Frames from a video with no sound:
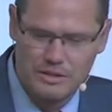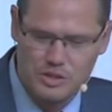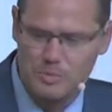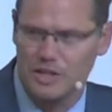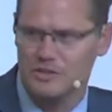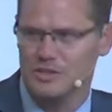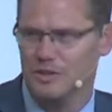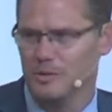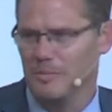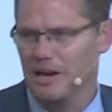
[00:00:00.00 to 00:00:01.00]
Just because
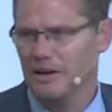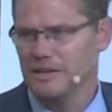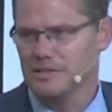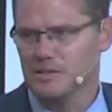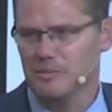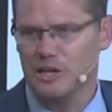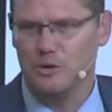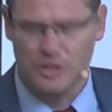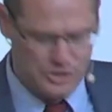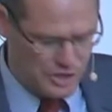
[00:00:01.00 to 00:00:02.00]
you're married doesn't mean
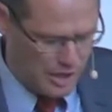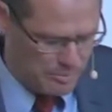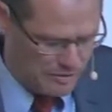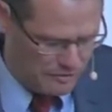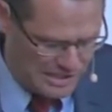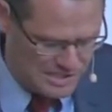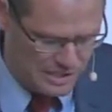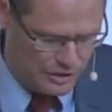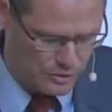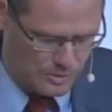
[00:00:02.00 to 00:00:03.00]
you can stop
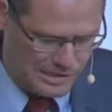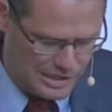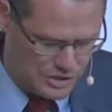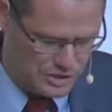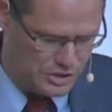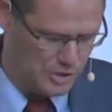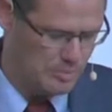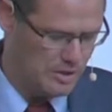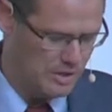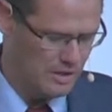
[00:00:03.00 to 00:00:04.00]
investing in your
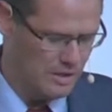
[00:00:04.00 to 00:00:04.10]
relationship